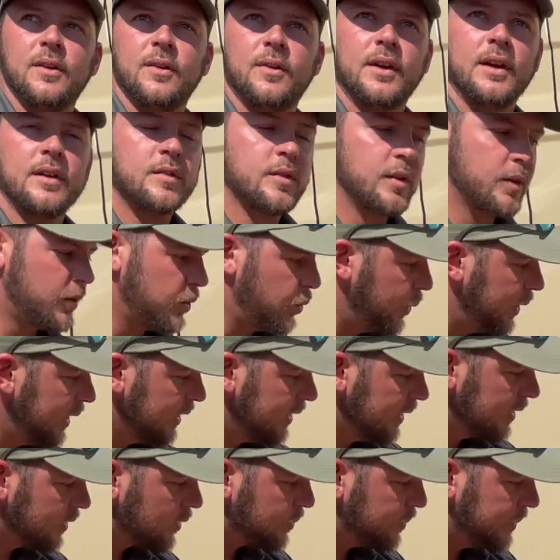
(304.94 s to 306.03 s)
Right, so the
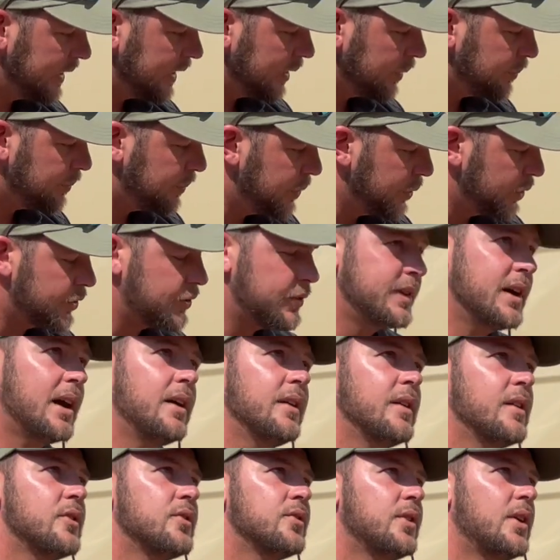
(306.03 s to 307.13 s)
wheel is being pushed
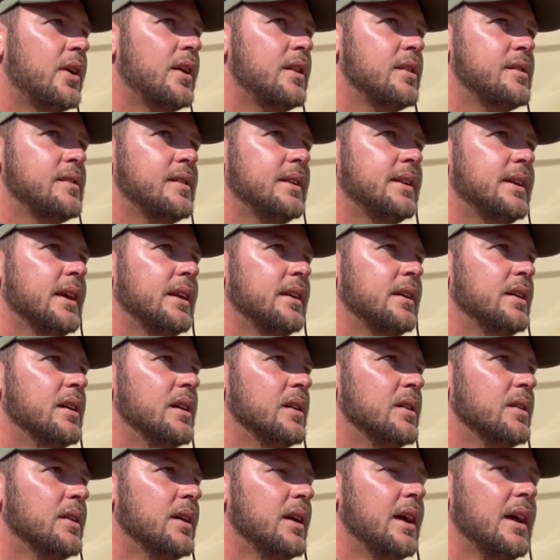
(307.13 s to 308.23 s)
down as far as it can
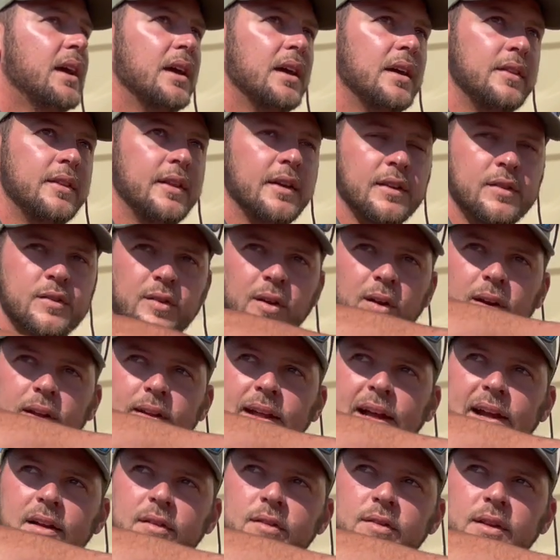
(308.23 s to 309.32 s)
go. The
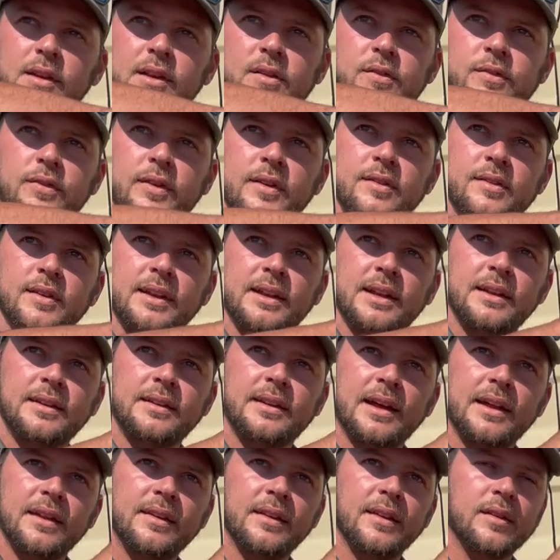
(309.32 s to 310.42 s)
solid axle is physically
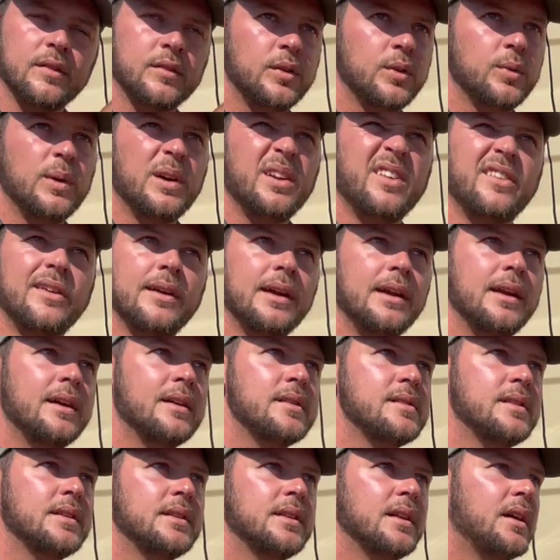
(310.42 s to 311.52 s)
done this. You won't
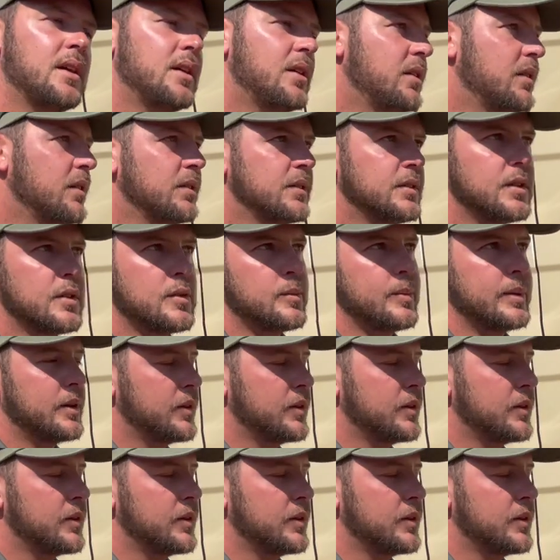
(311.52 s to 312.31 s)
realize it now just